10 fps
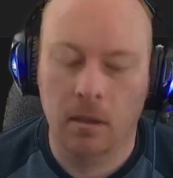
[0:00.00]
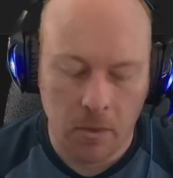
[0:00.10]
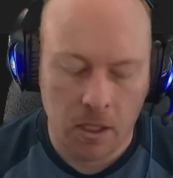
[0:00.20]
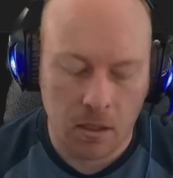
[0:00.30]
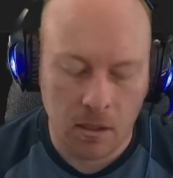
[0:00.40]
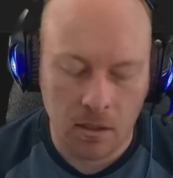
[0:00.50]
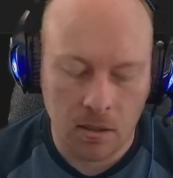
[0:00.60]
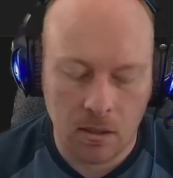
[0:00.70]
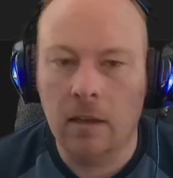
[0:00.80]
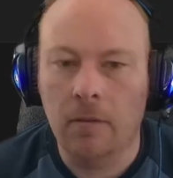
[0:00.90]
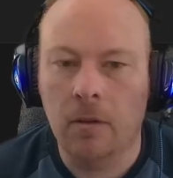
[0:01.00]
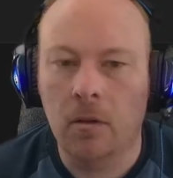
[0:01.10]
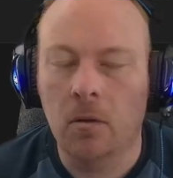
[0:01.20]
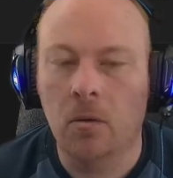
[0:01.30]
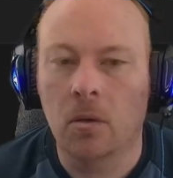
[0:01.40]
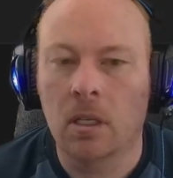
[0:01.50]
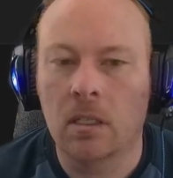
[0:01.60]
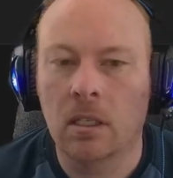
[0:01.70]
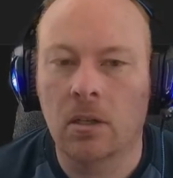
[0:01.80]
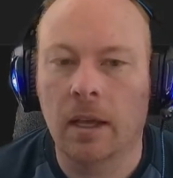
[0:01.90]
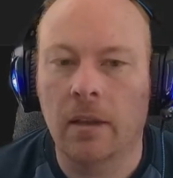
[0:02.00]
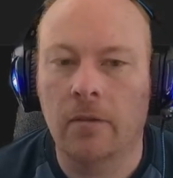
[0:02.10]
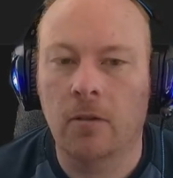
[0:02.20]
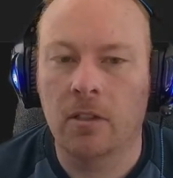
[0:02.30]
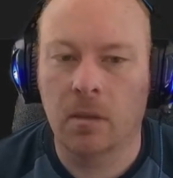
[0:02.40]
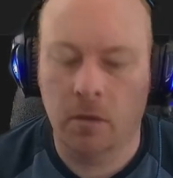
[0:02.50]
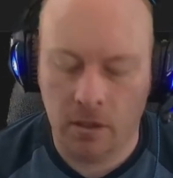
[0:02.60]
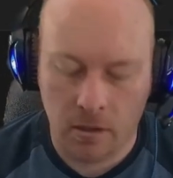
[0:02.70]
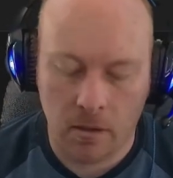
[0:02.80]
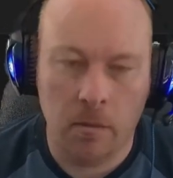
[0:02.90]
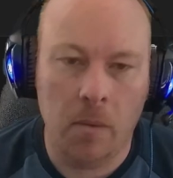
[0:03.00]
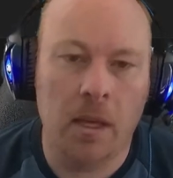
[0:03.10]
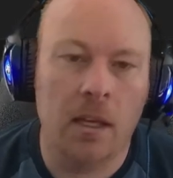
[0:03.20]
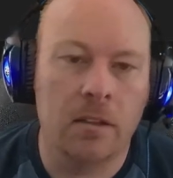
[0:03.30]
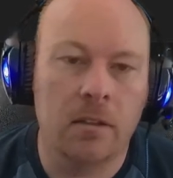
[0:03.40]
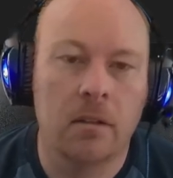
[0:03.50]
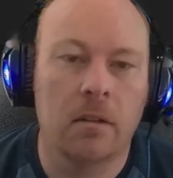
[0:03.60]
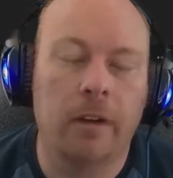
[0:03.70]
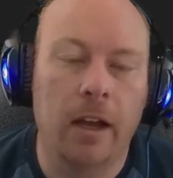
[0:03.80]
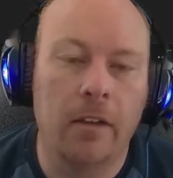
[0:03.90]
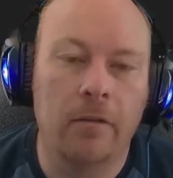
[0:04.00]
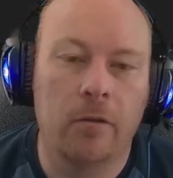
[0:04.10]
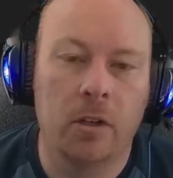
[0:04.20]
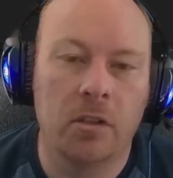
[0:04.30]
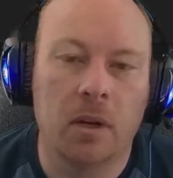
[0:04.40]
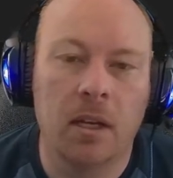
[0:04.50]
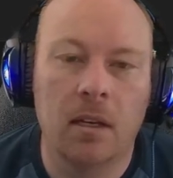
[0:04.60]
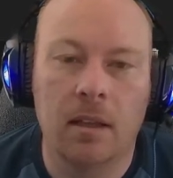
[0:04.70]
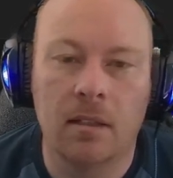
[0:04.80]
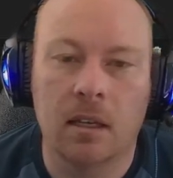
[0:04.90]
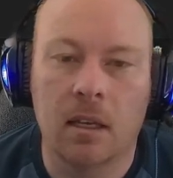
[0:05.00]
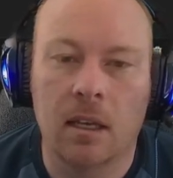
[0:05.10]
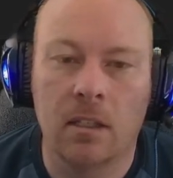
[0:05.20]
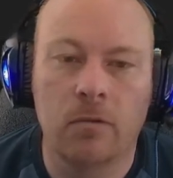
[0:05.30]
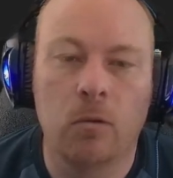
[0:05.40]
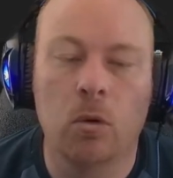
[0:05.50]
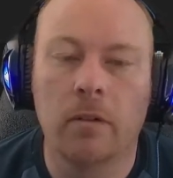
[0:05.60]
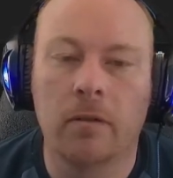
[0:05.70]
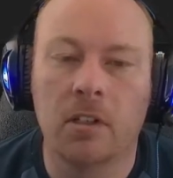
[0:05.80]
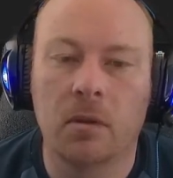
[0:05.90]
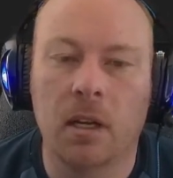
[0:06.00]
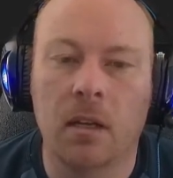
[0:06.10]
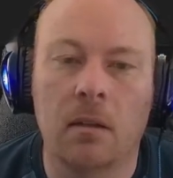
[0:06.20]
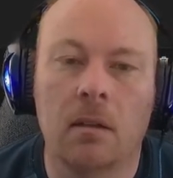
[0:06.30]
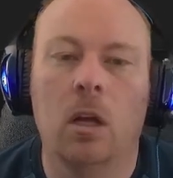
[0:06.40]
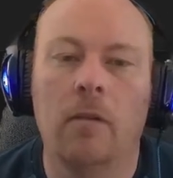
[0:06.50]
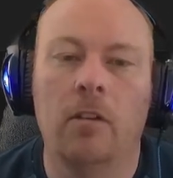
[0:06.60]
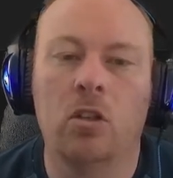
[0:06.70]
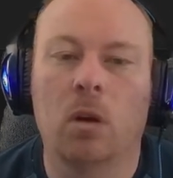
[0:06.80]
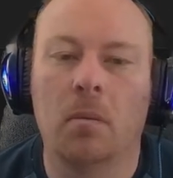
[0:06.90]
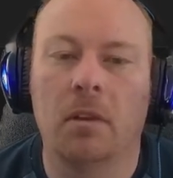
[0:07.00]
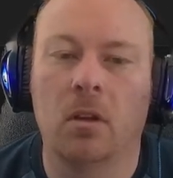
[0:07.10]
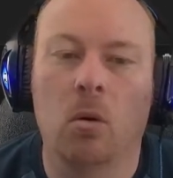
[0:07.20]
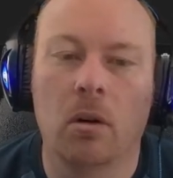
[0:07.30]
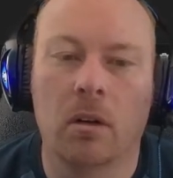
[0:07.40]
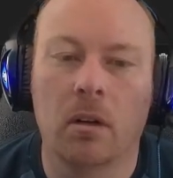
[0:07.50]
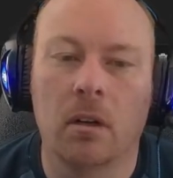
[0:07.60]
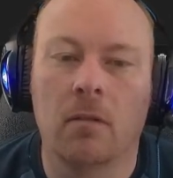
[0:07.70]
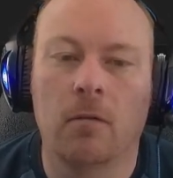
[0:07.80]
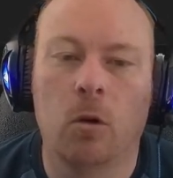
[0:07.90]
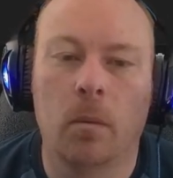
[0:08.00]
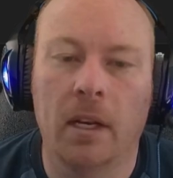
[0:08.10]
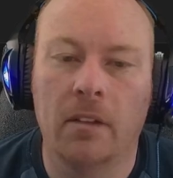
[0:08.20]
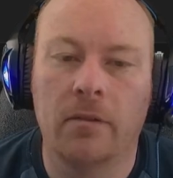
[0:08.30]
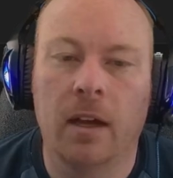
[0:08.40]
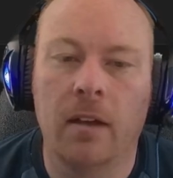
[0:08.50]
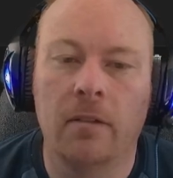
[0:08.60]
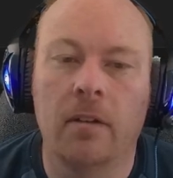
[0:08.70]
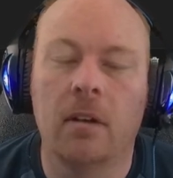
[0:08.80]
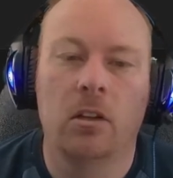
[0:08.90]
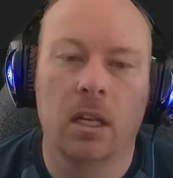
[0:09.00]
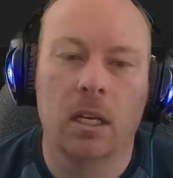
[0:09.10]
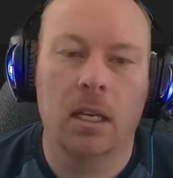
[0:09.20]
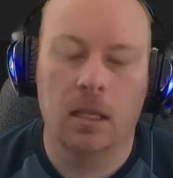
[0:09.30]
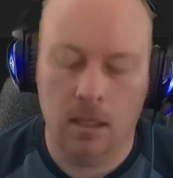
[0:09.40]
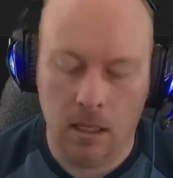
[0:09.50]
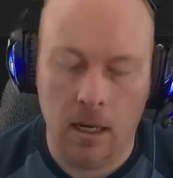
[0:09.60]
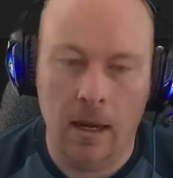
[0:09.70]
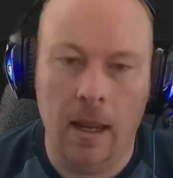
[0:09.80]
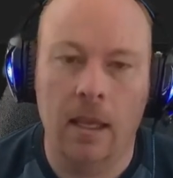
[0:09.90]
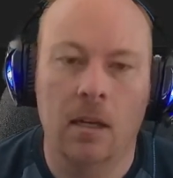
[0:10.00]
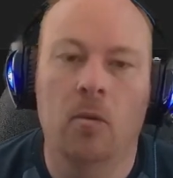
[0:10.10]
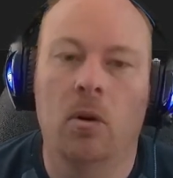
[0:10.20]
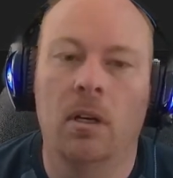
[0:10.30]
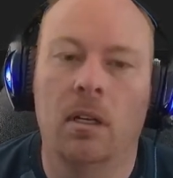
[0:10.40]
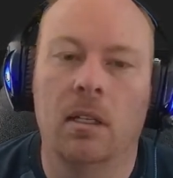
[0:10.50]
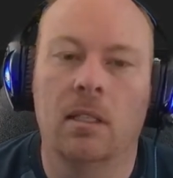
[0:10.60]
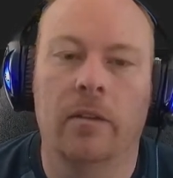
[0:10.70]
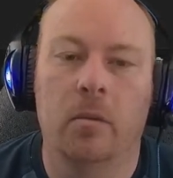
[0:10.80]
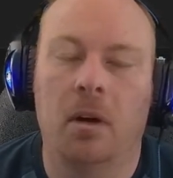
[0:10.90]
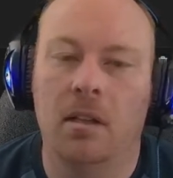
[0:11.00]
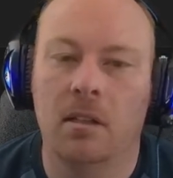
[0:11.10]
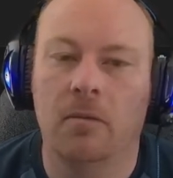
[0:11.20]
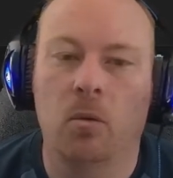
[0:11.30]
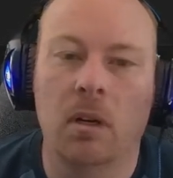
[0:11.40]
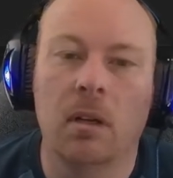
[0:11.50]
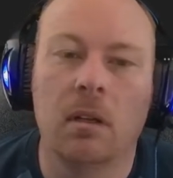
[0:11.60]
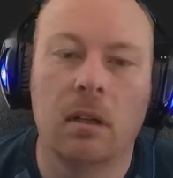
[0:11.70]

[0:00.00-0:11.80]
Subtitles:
Because if you consider that the first image maybe has 5 for its red and the second has 4 for its red, if you swapped the order 4 minus 5, you're going to get a negative 1 instead of a positive 1.